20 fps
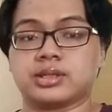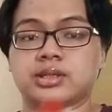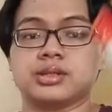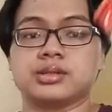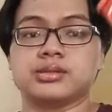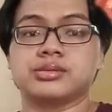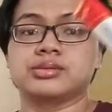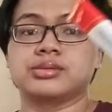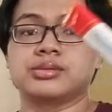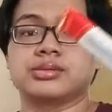
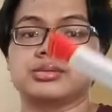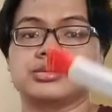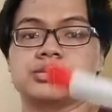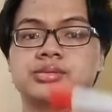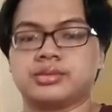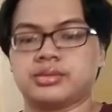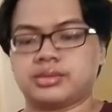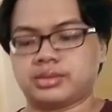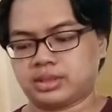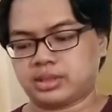glue,
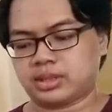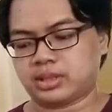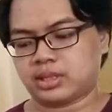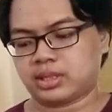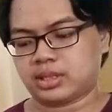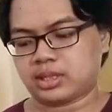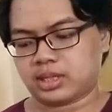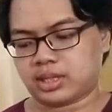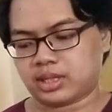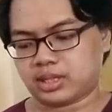
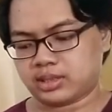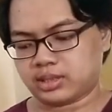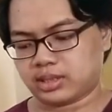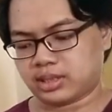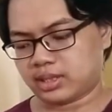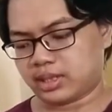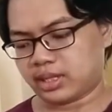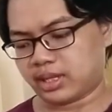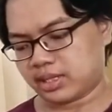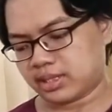and the
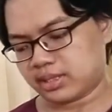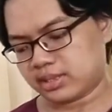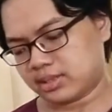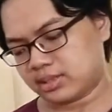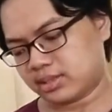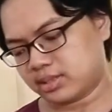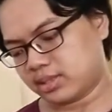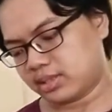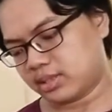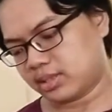
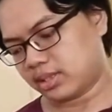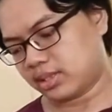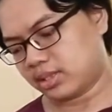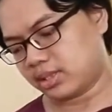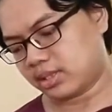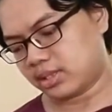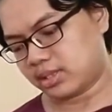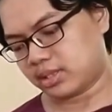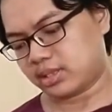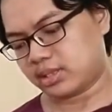last
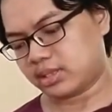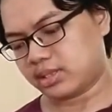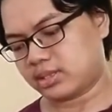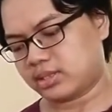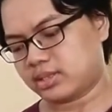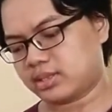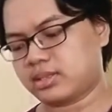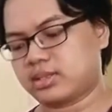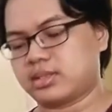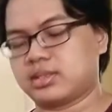
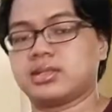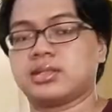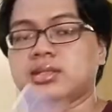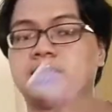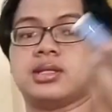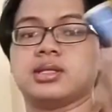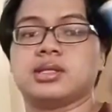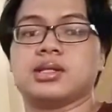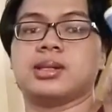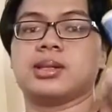is
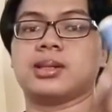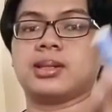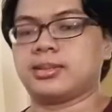needle.